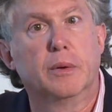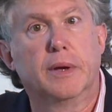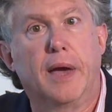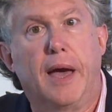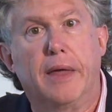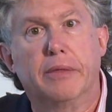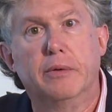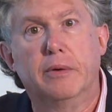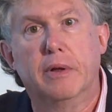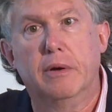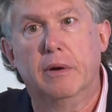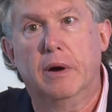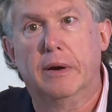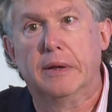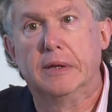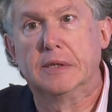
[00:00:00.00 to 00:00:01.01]
gathered an
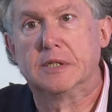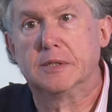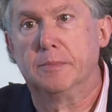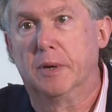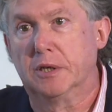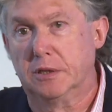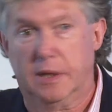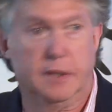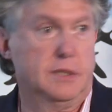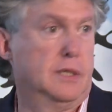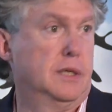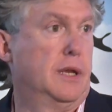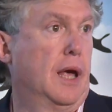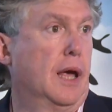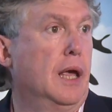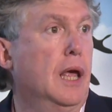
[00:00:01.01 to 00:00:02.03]
audience, much like
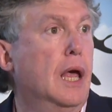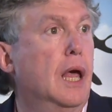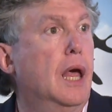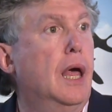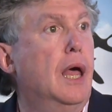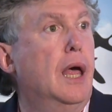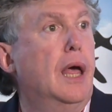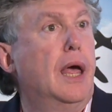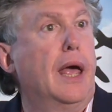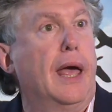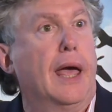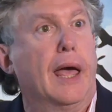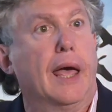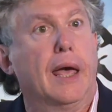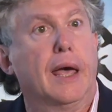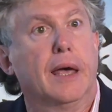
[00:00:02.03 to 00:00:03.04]
today.
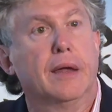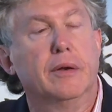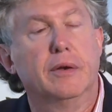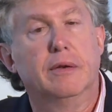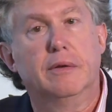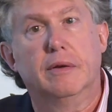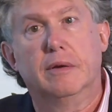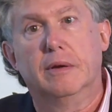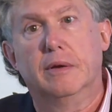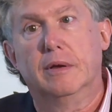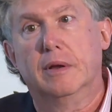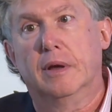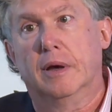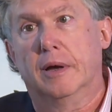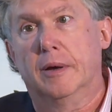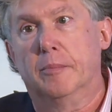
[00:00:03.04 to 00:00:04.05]
And,
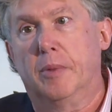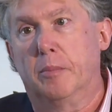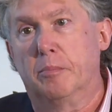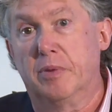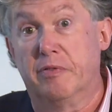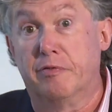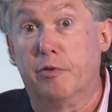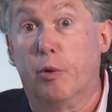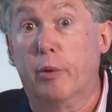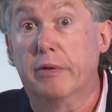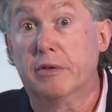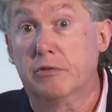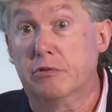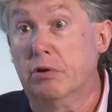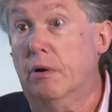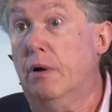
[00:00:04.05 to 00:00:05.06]
but before
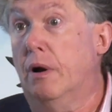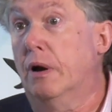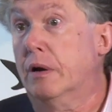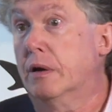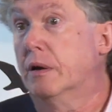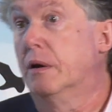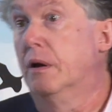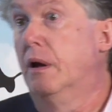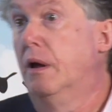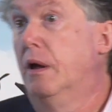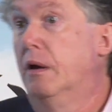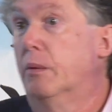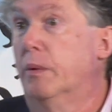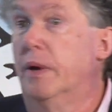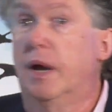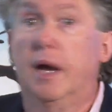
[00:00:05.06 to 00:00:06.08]
the talk,
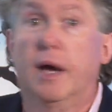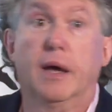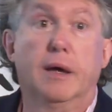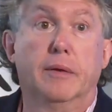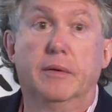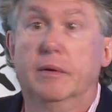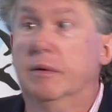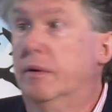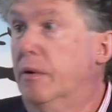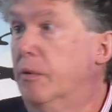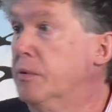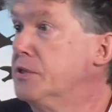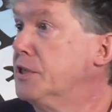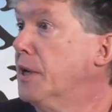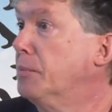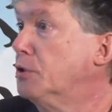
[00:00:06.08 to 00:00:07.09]
we had a
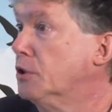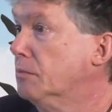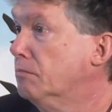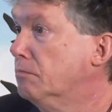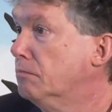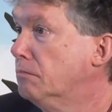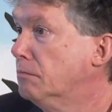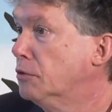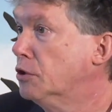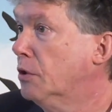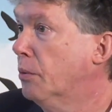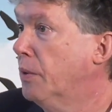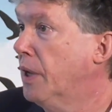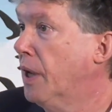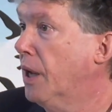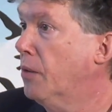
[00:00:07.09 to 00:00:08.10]
reception.
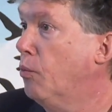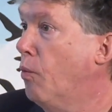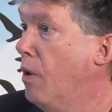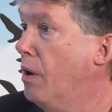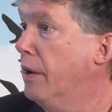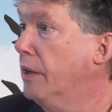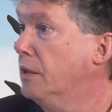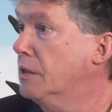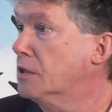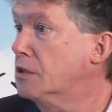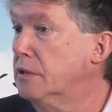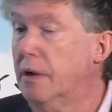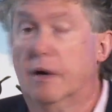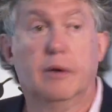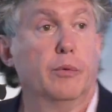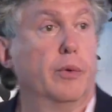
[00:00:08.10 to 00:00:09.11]
So we had wine to
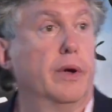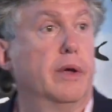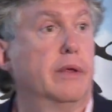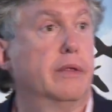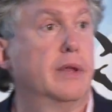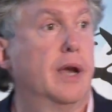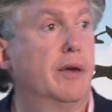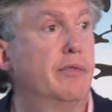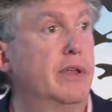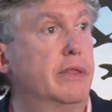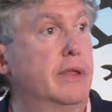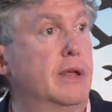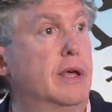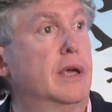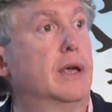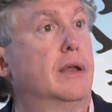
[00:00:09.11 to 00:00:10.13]
start with and
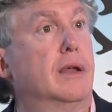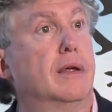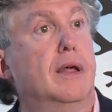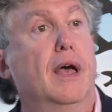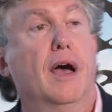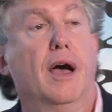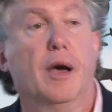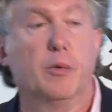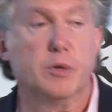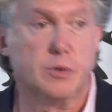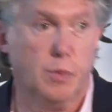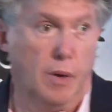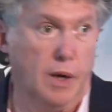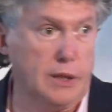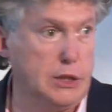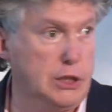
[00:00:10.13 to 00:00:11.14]
everything, and I was
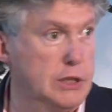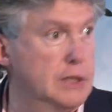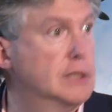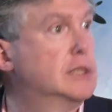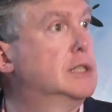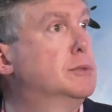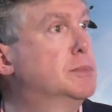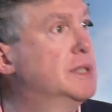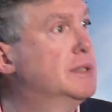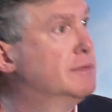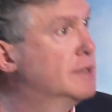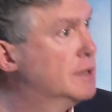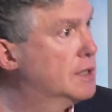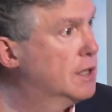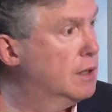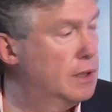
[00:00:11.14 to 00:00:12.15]
watching, being
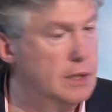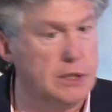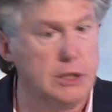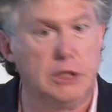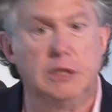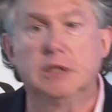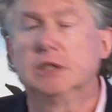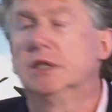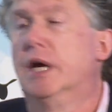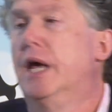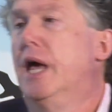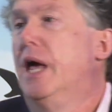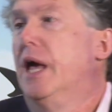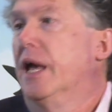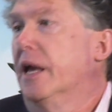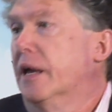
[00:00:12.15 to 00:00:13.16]
very cautious.
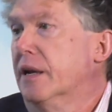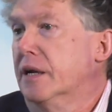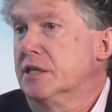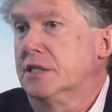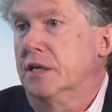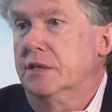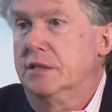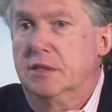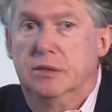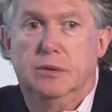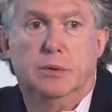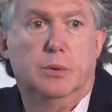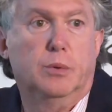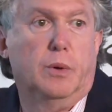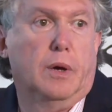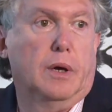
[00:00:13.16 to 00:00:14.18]
And I said
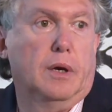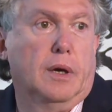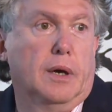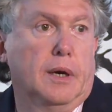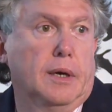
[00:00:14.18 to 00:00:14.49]
to